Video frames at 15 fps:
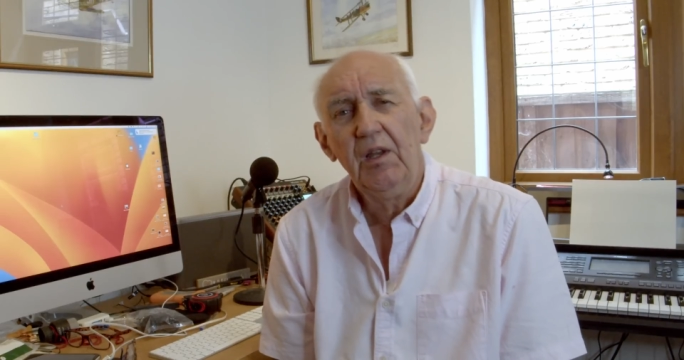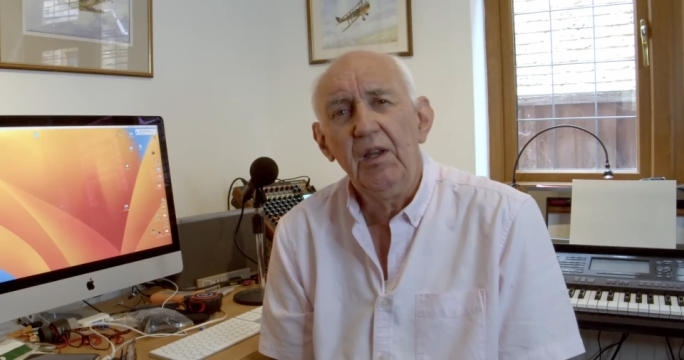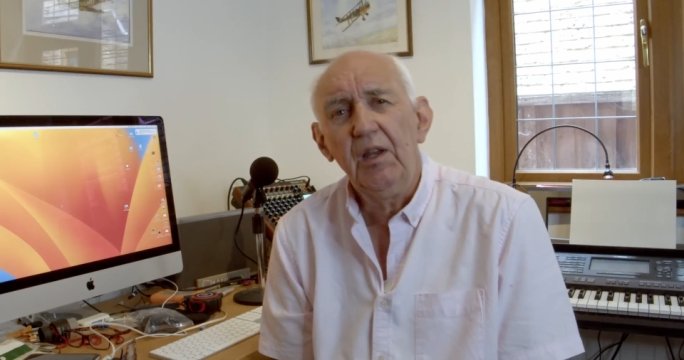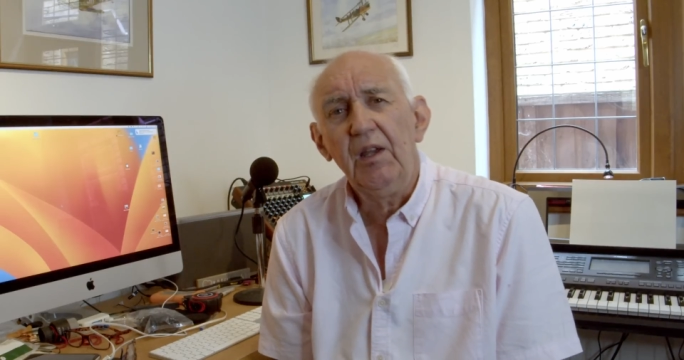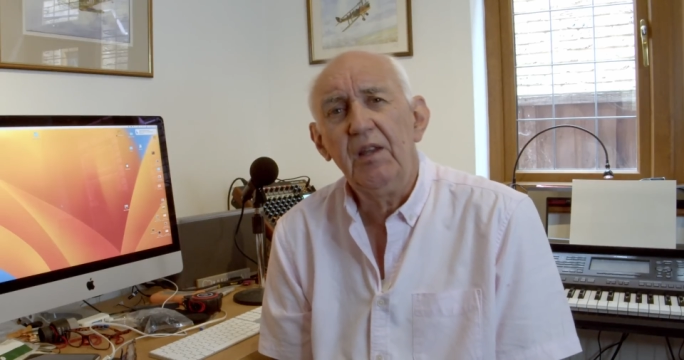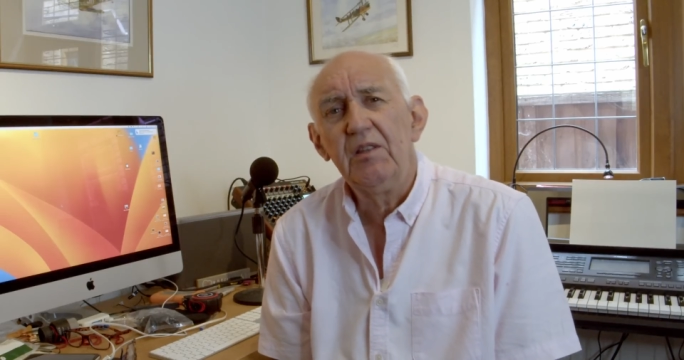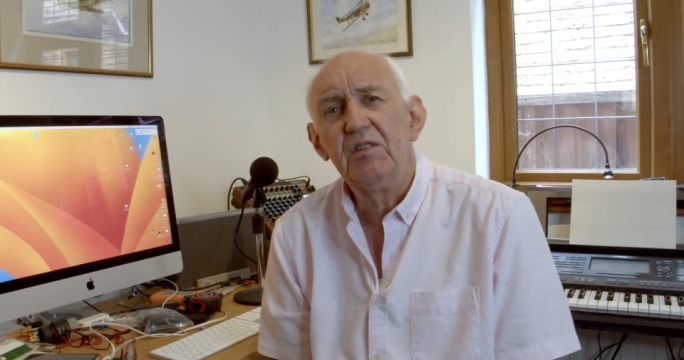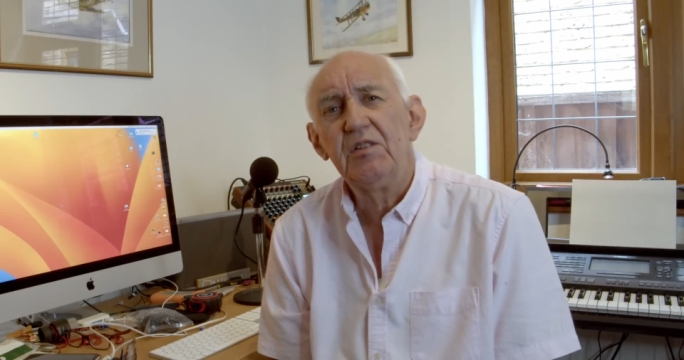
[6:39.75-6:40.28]

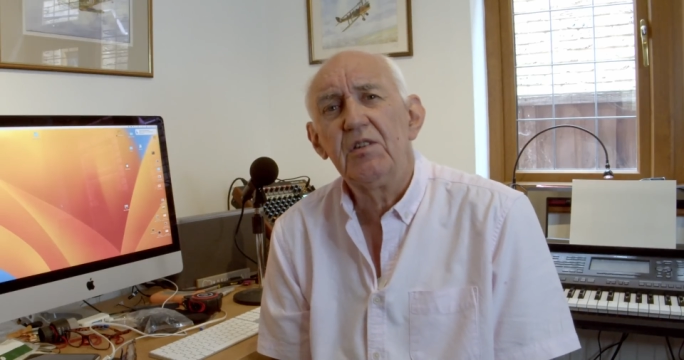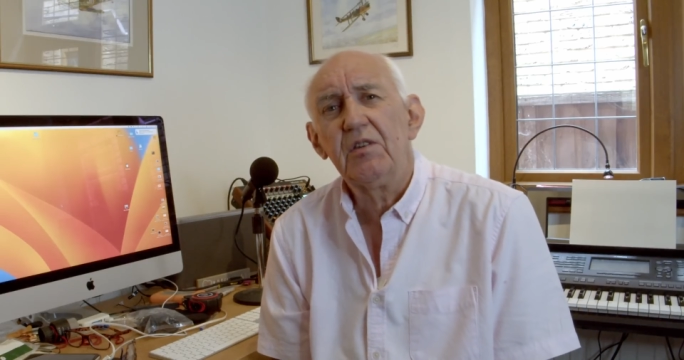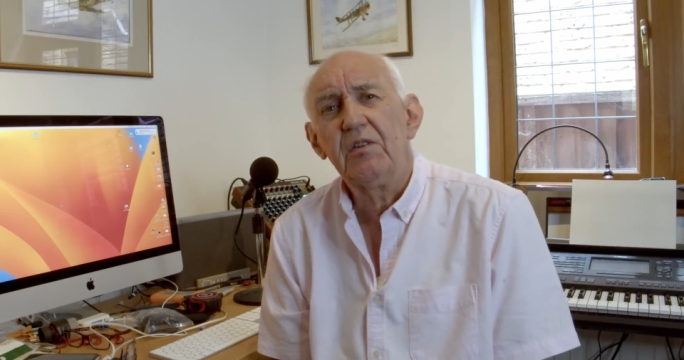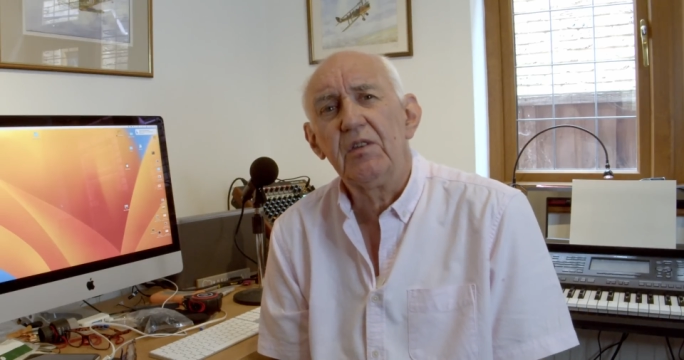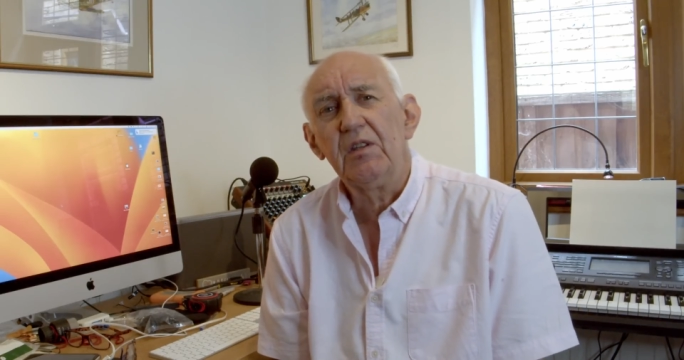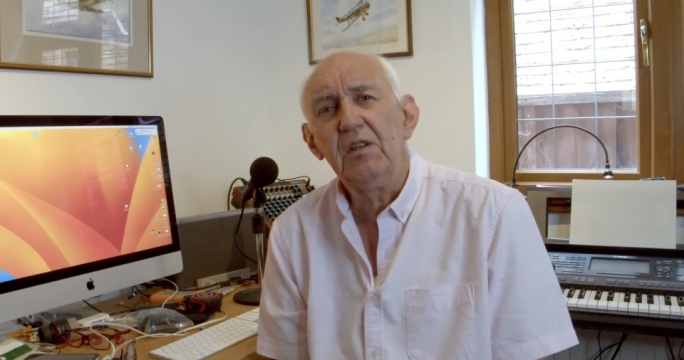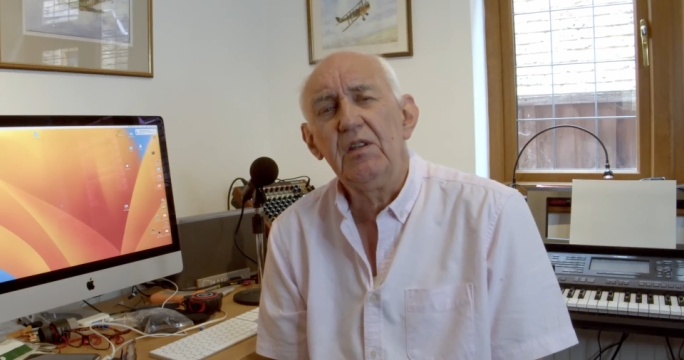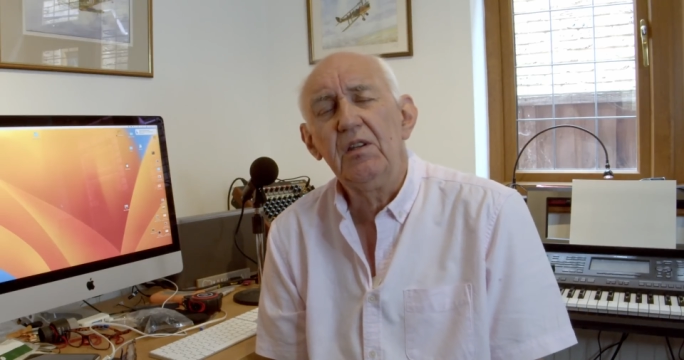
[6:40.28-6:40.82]
And
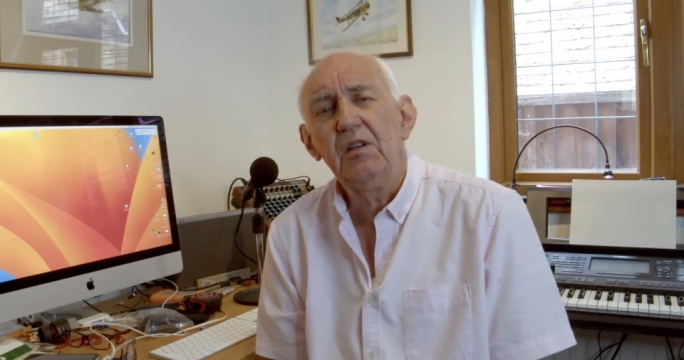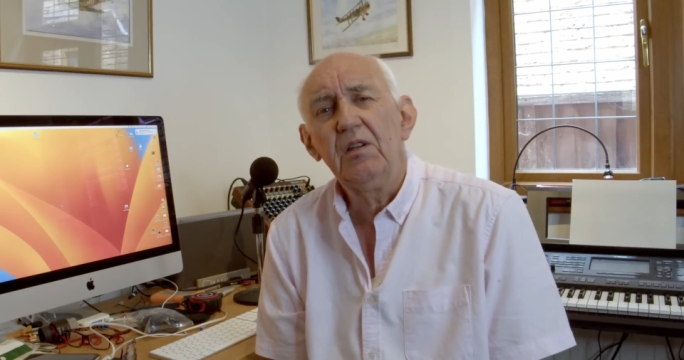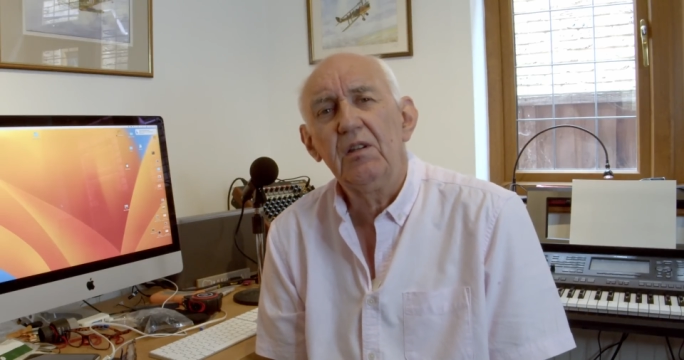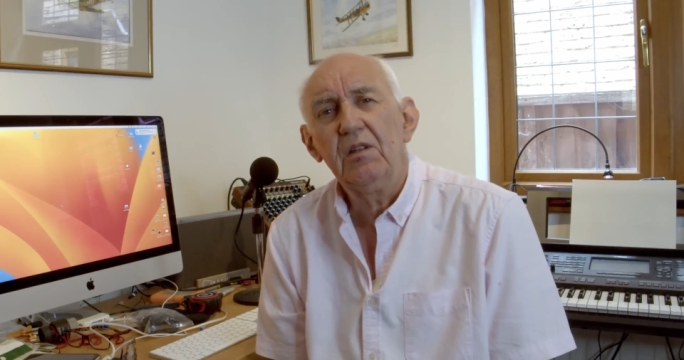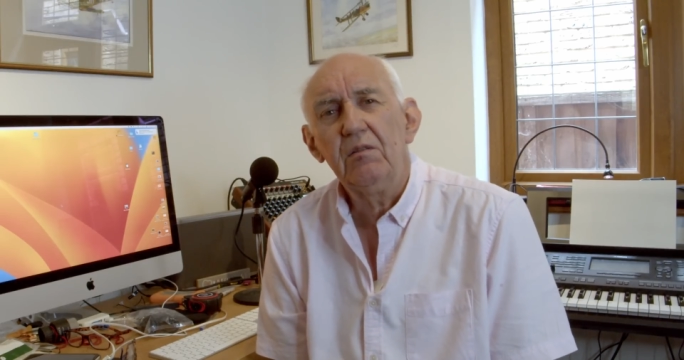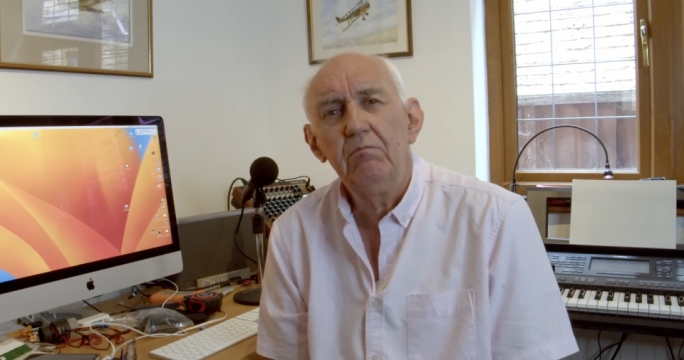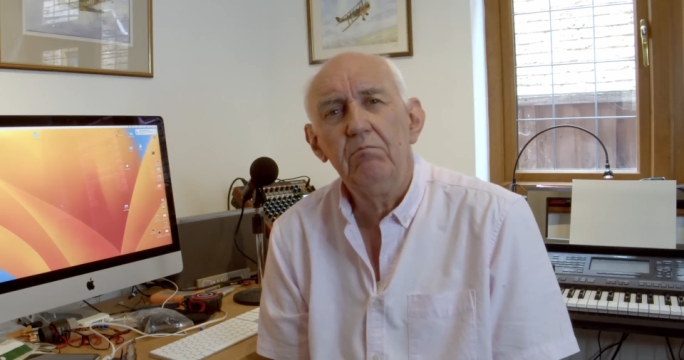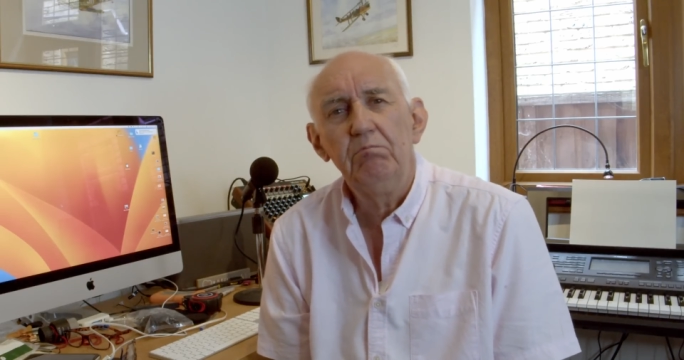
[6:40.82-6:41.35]
the
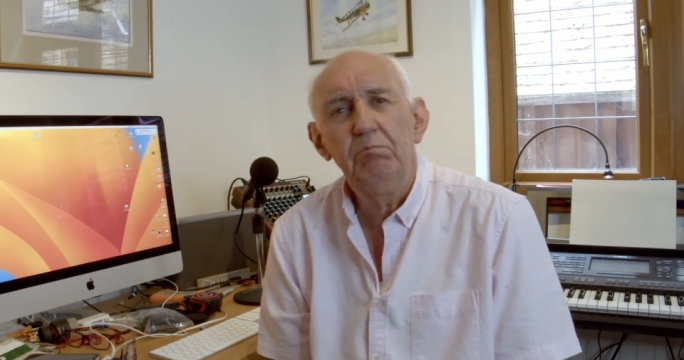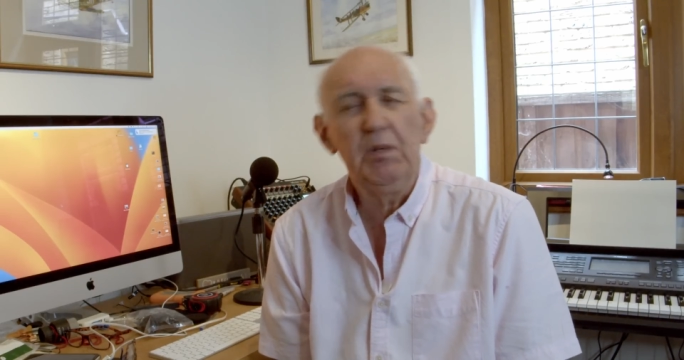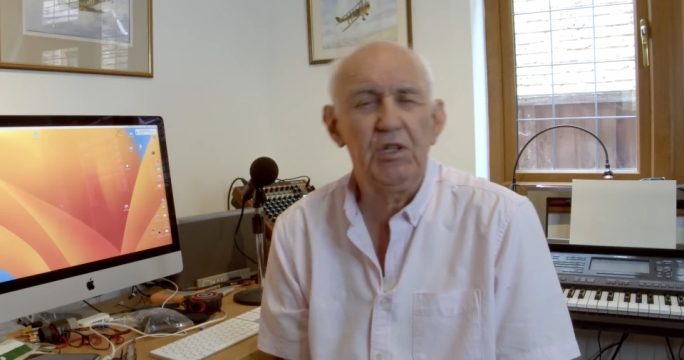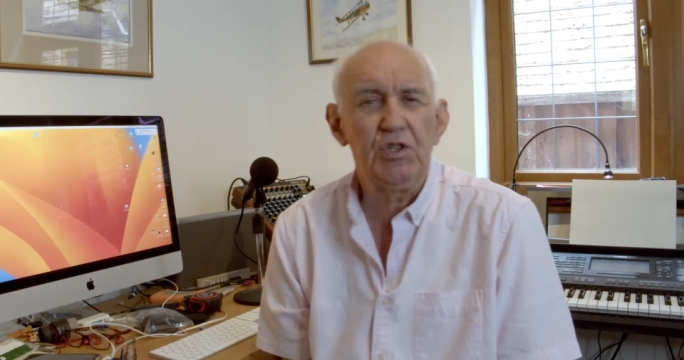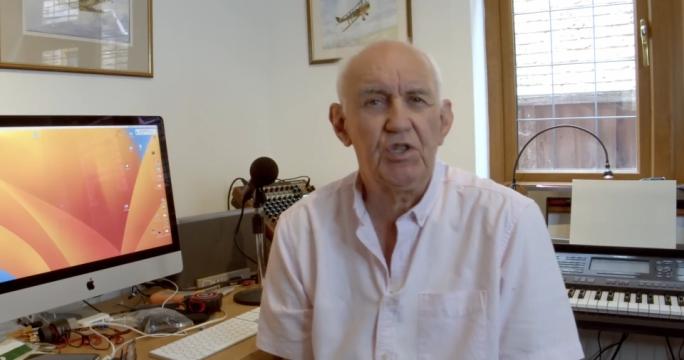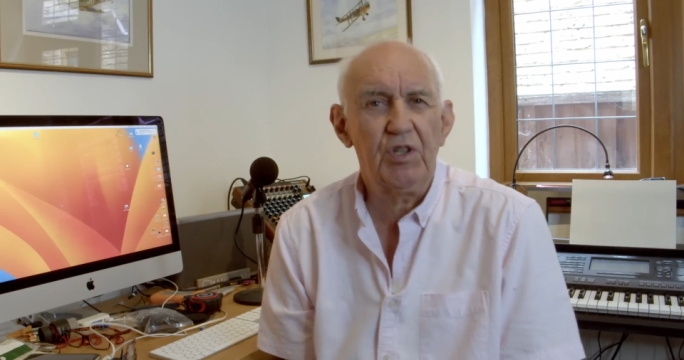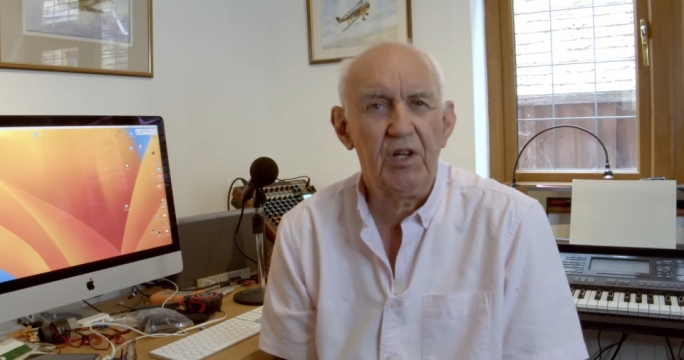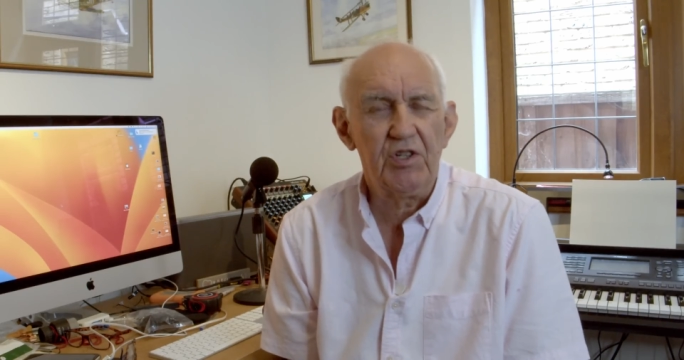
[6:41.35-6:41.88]

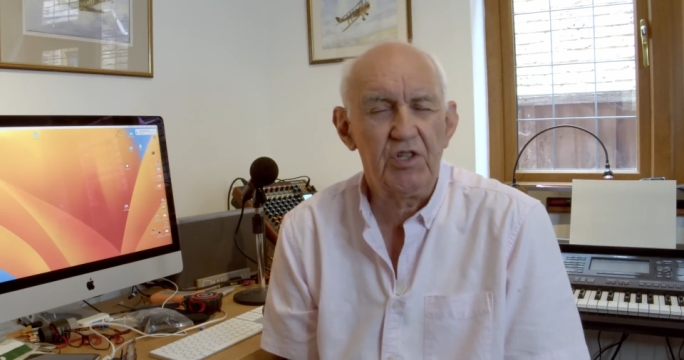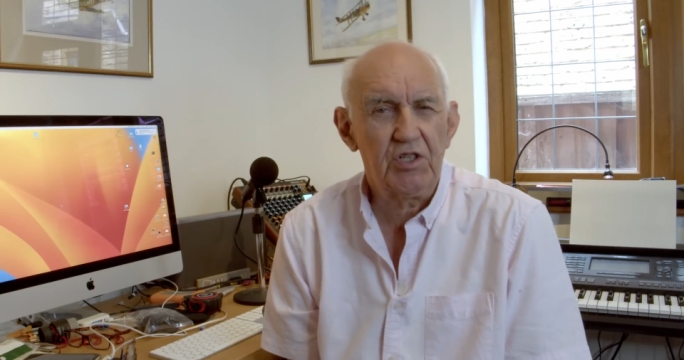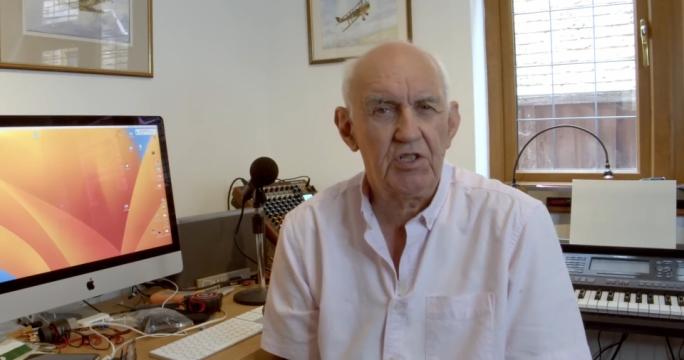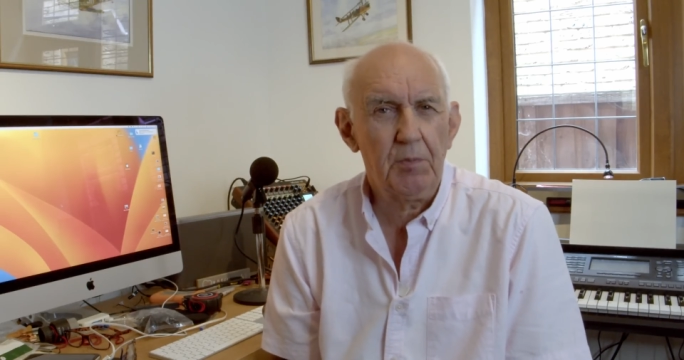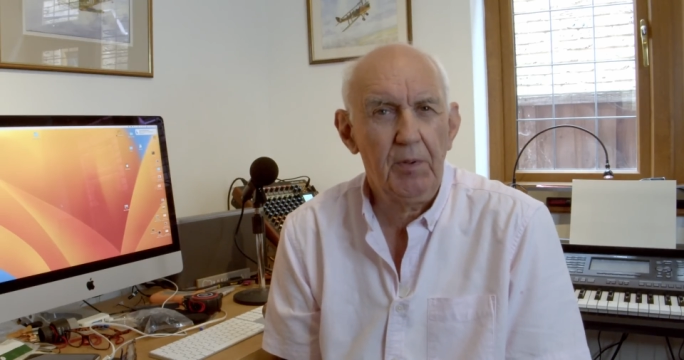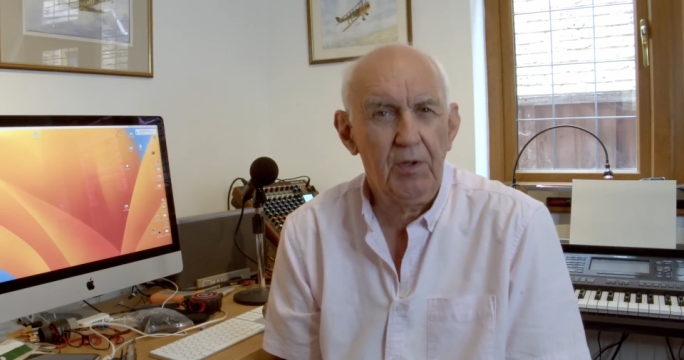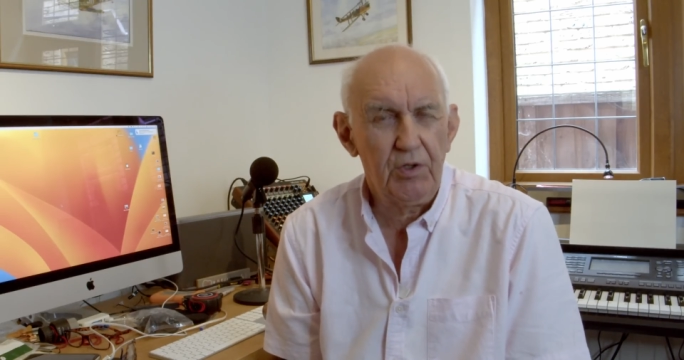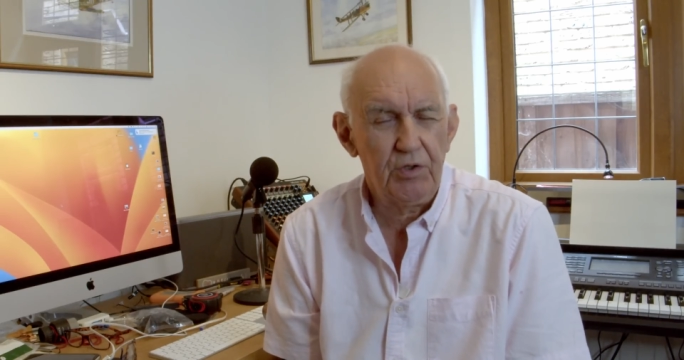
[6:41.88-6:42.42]
big change, I
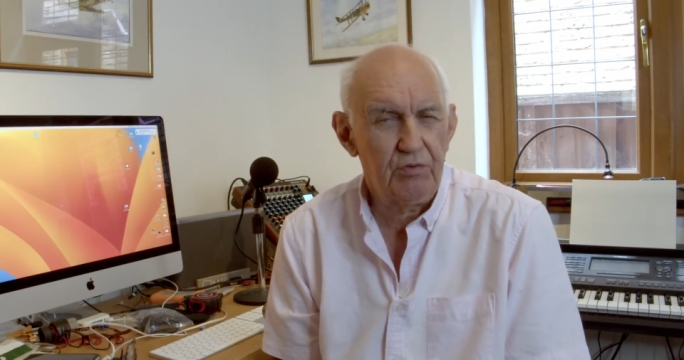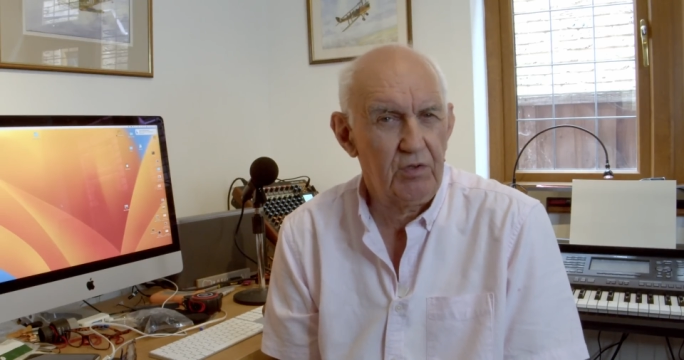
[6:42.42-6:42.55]
suppose,